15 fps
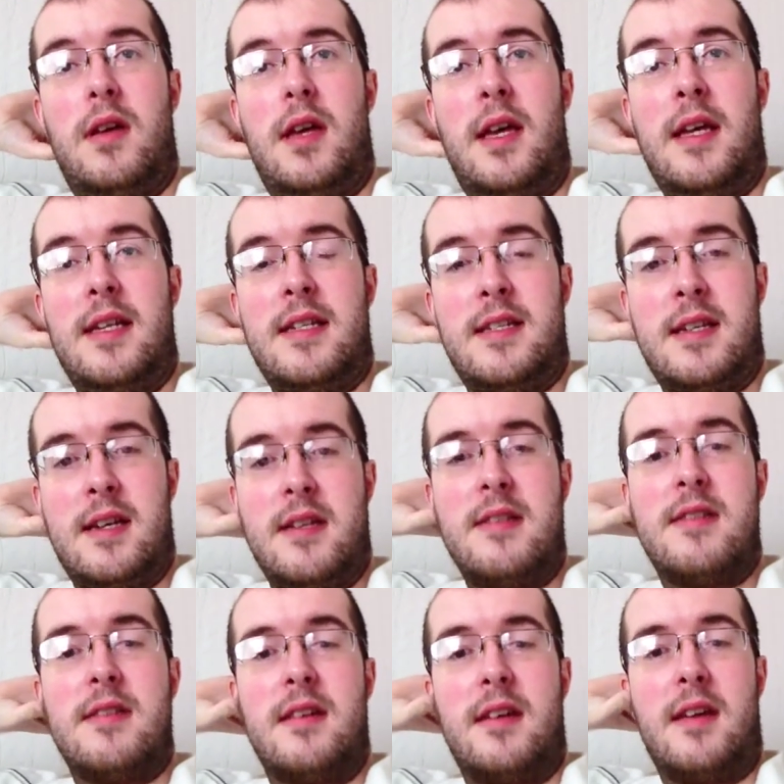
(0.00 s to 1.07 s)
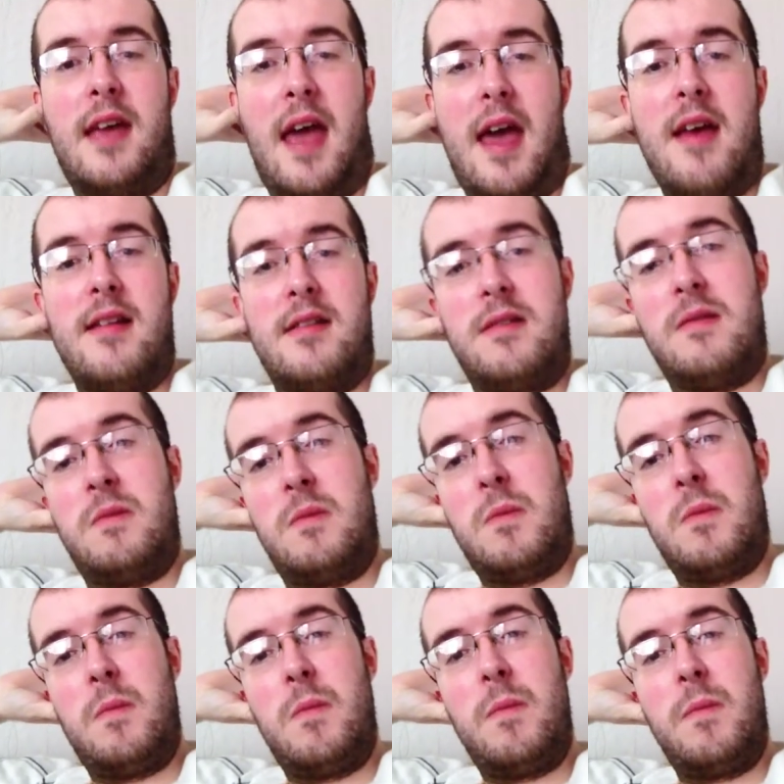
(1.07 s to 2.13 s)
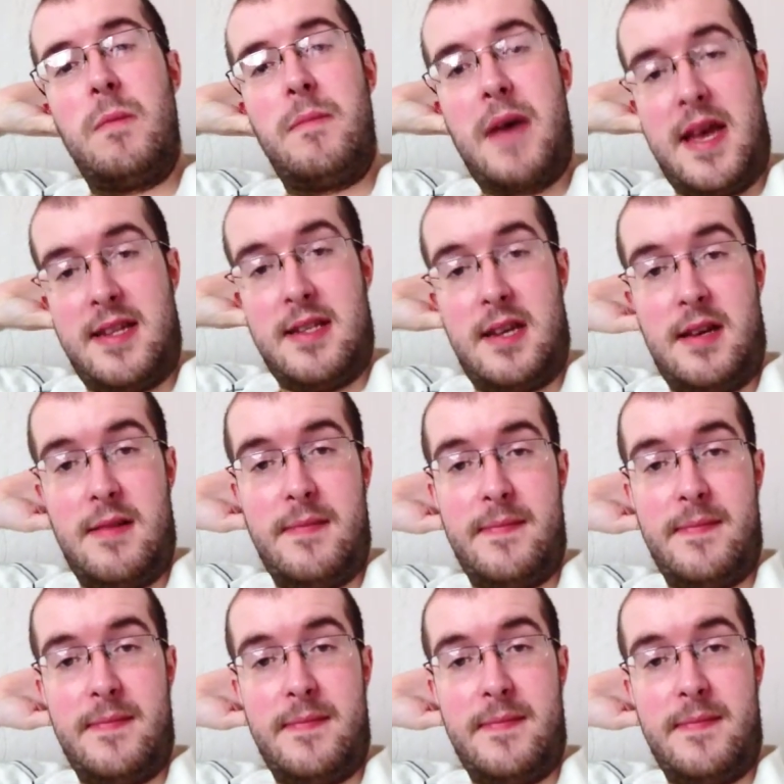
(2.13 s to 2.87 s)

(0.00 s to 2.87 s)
it does get better.